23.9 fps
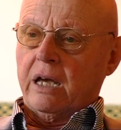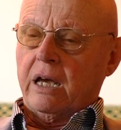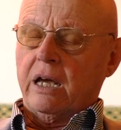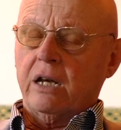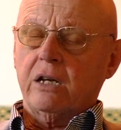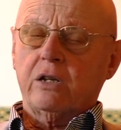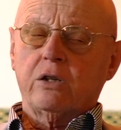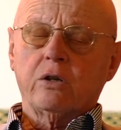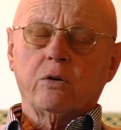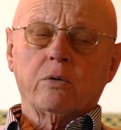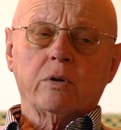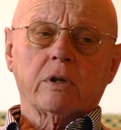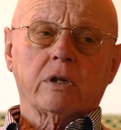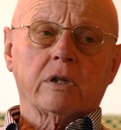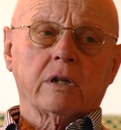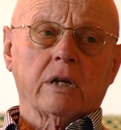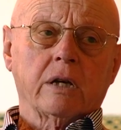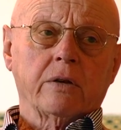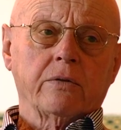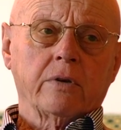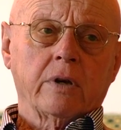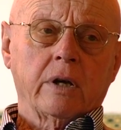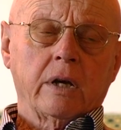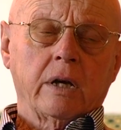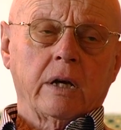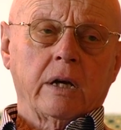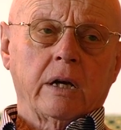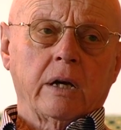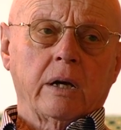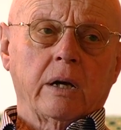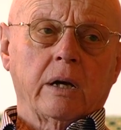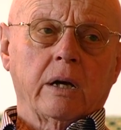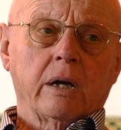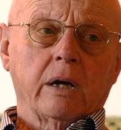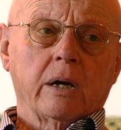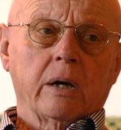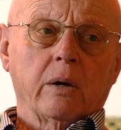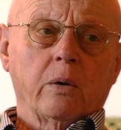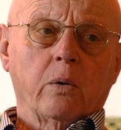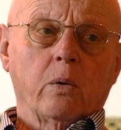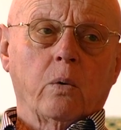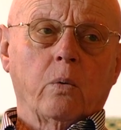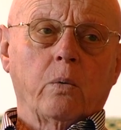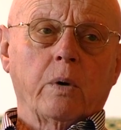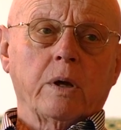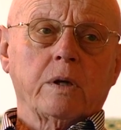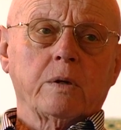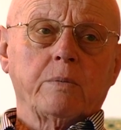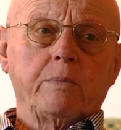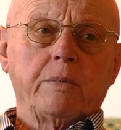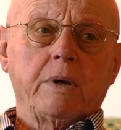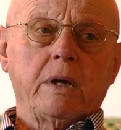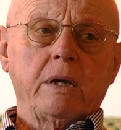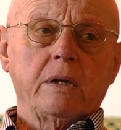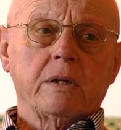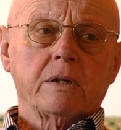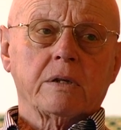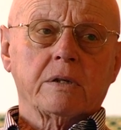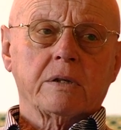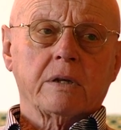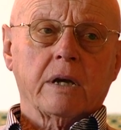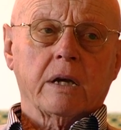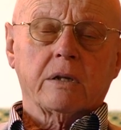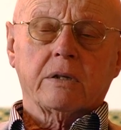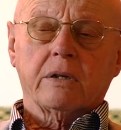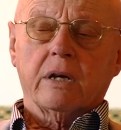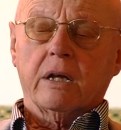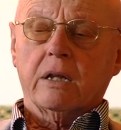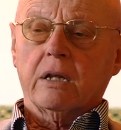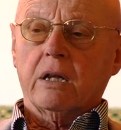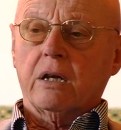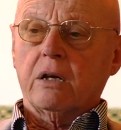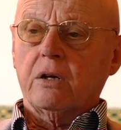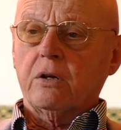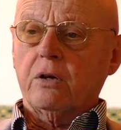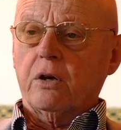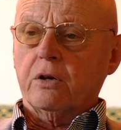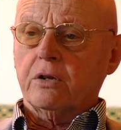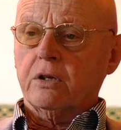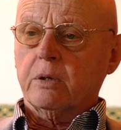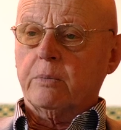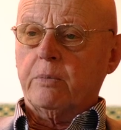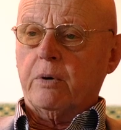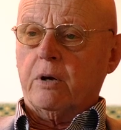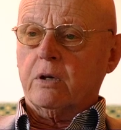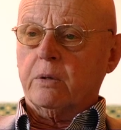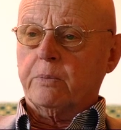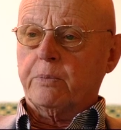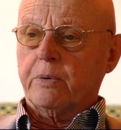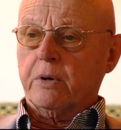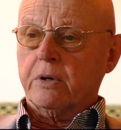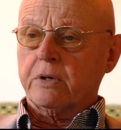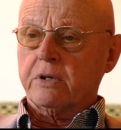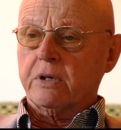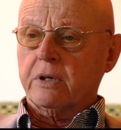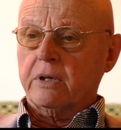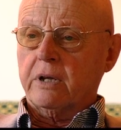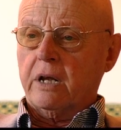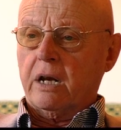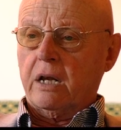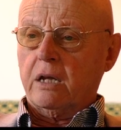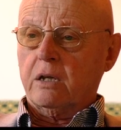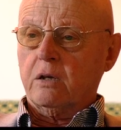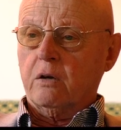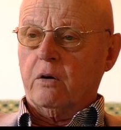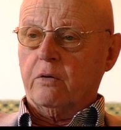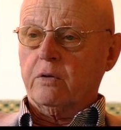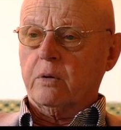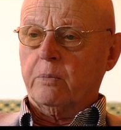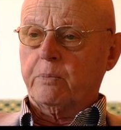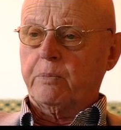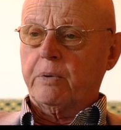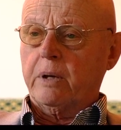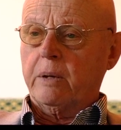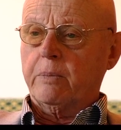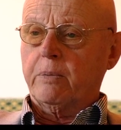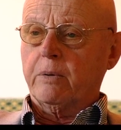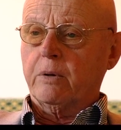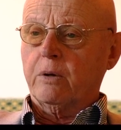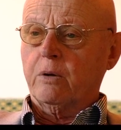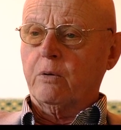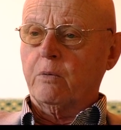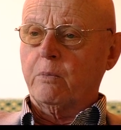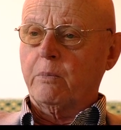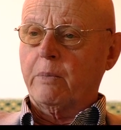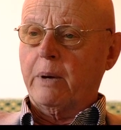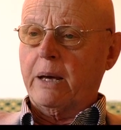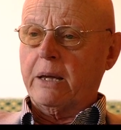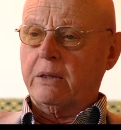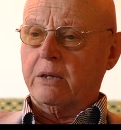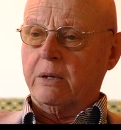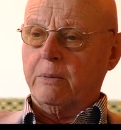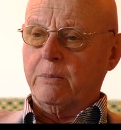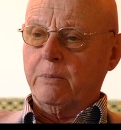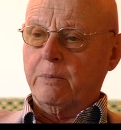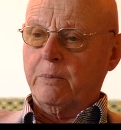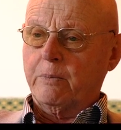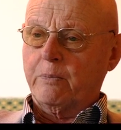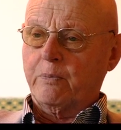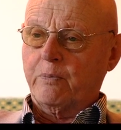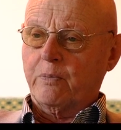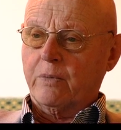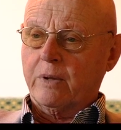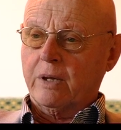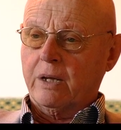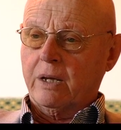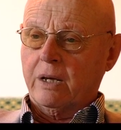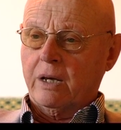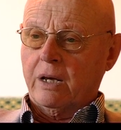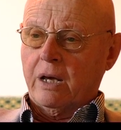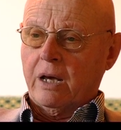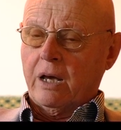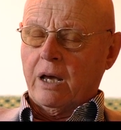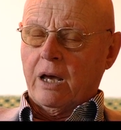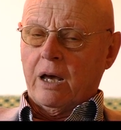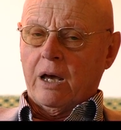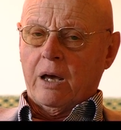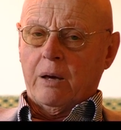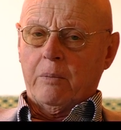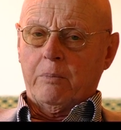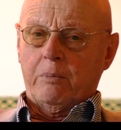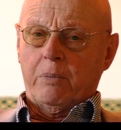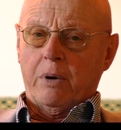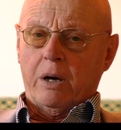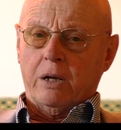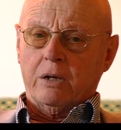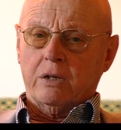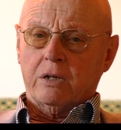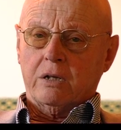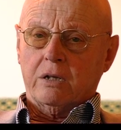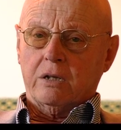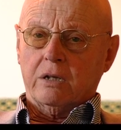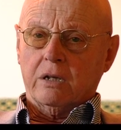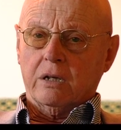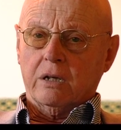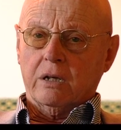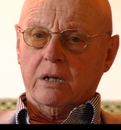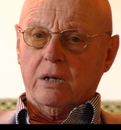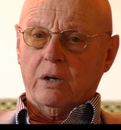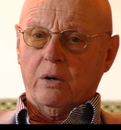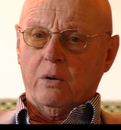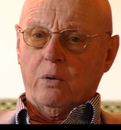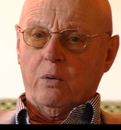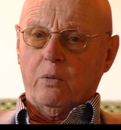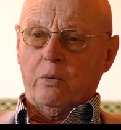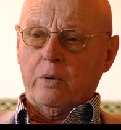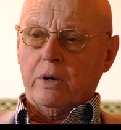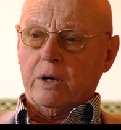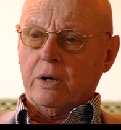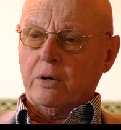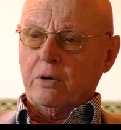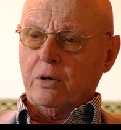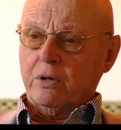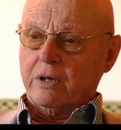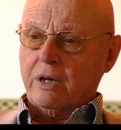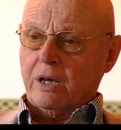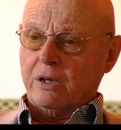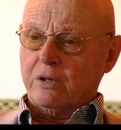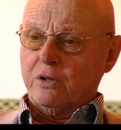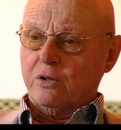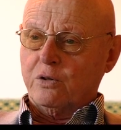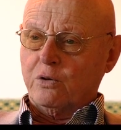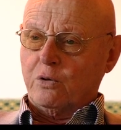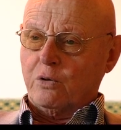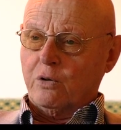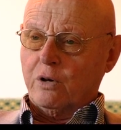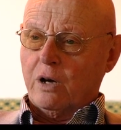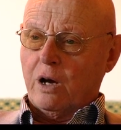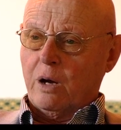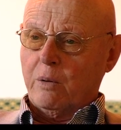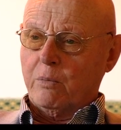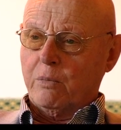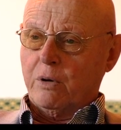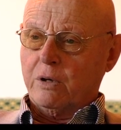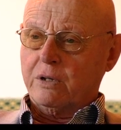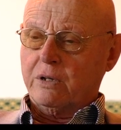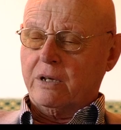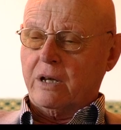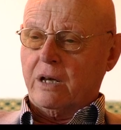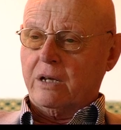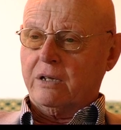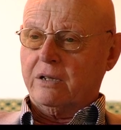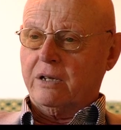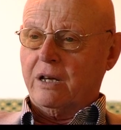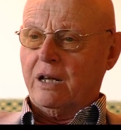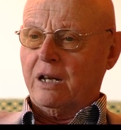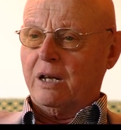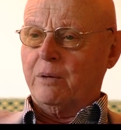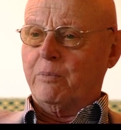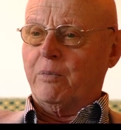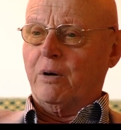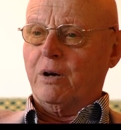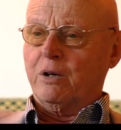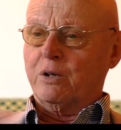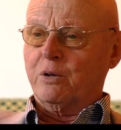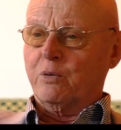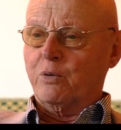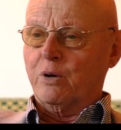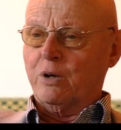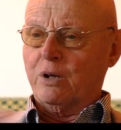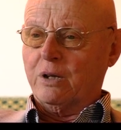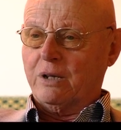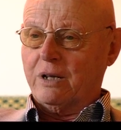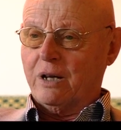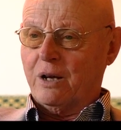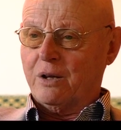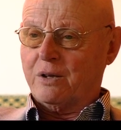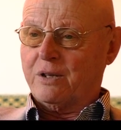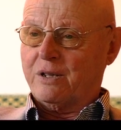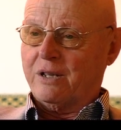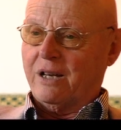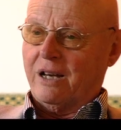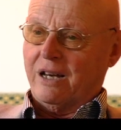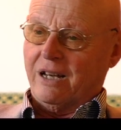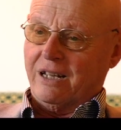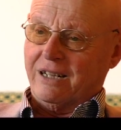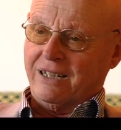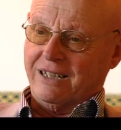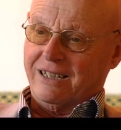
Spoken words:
Intuitive, which means they tell a lot about the personality of the people who made them, but we are not yet sure how much they tell about the world outside.